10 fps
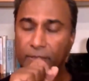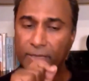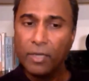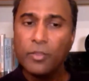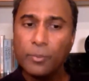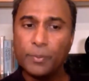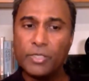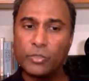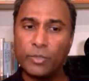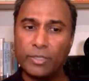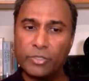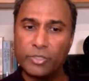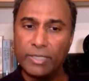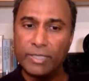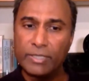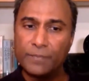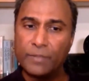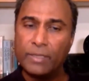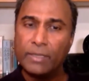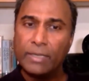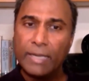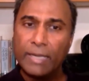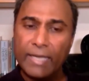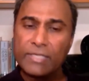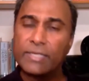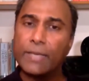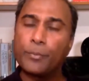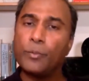The other piece you want to understand is, as